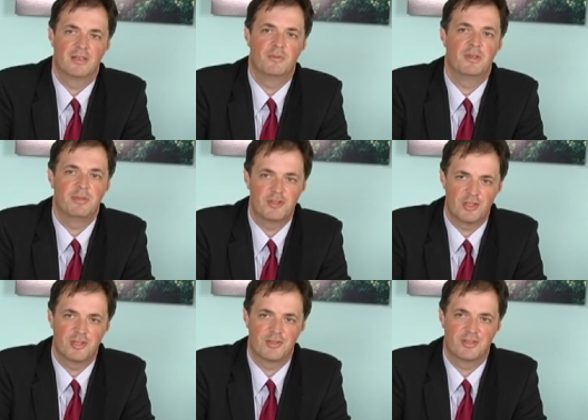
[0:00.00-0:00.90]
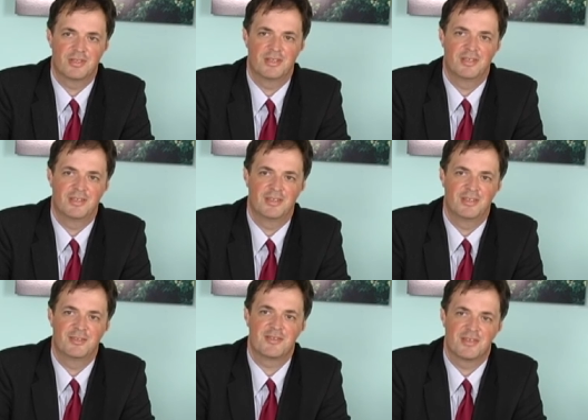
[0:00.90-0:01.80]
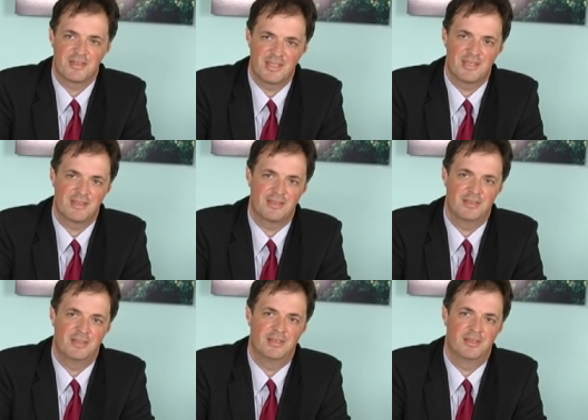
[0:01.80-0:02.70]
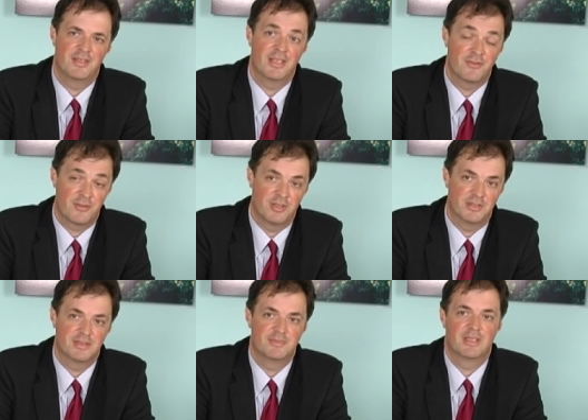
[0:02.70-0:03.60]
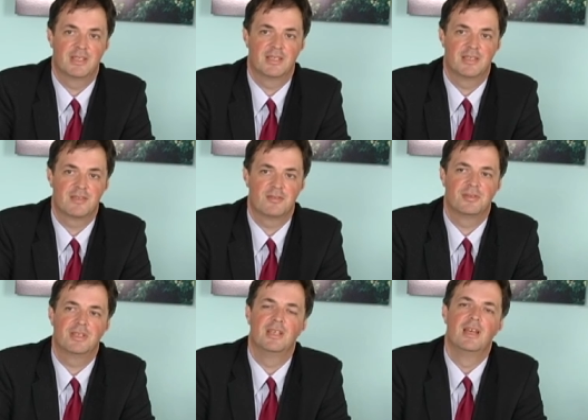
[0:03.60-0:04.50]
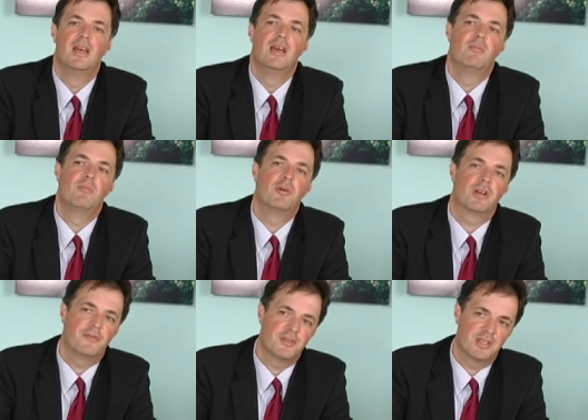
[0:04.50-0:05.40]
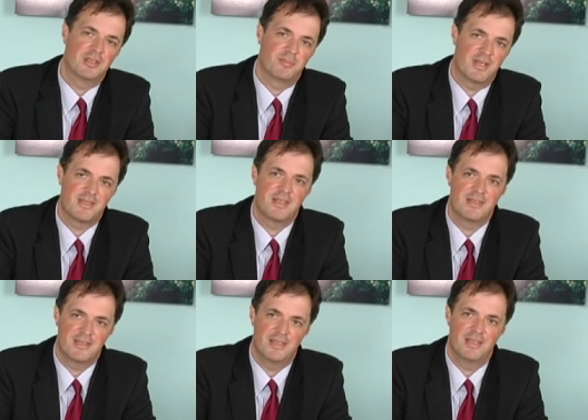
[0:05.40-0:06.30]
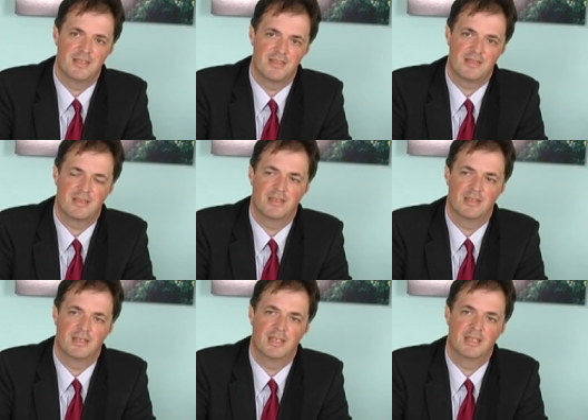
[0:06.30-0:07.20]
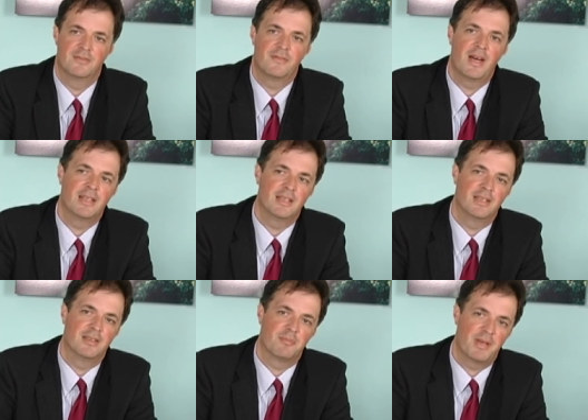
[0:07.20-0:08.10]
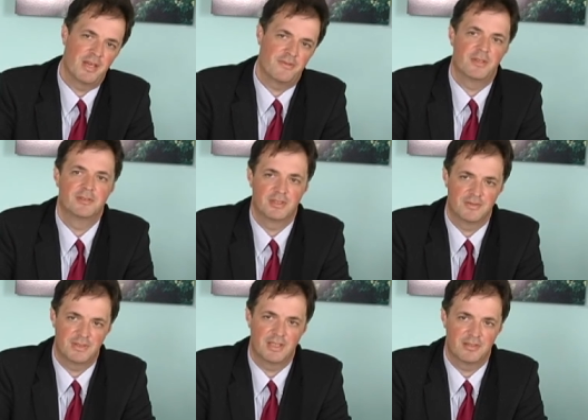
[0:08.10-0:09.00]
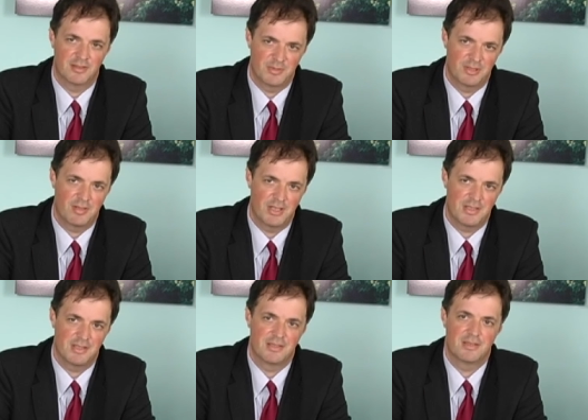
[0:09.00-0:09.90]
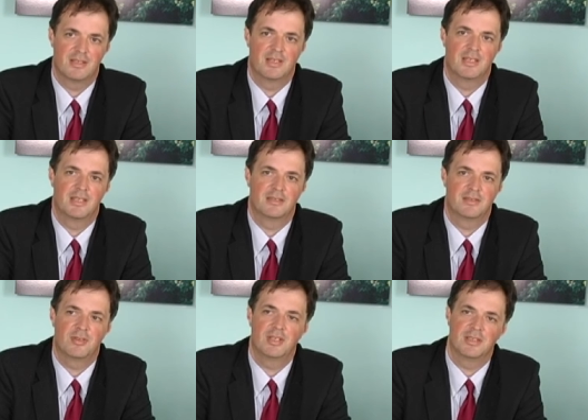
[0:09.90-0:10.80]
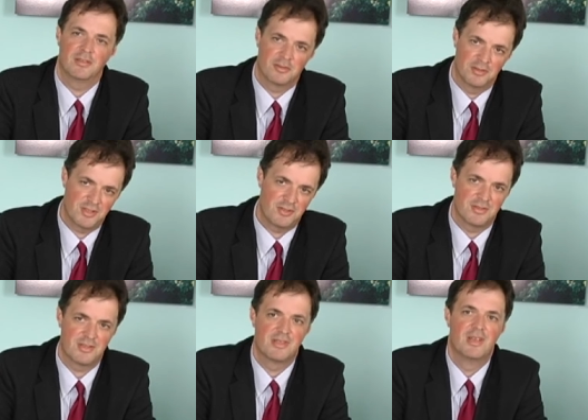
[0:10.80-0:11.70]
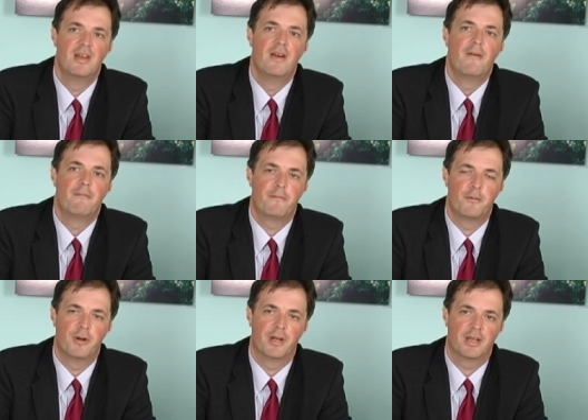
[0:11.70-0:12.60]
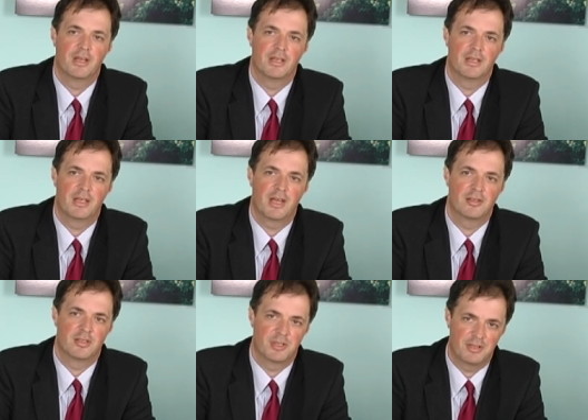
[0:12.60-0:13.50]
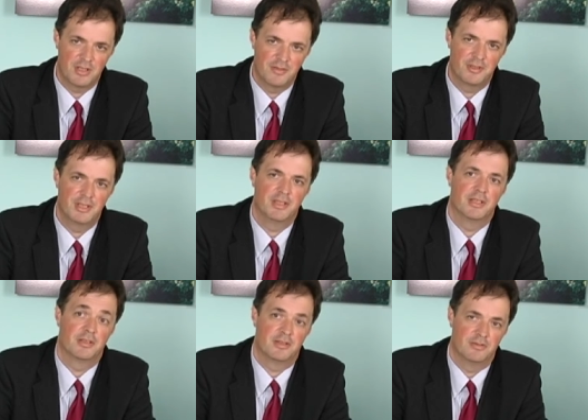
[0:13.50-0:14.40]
will be judged uh, on the success uh, on that front. Uh, so the more efficient the presidency is uh, in finding the path out of the economic crisis and creating the conditions for uh, economic recovery,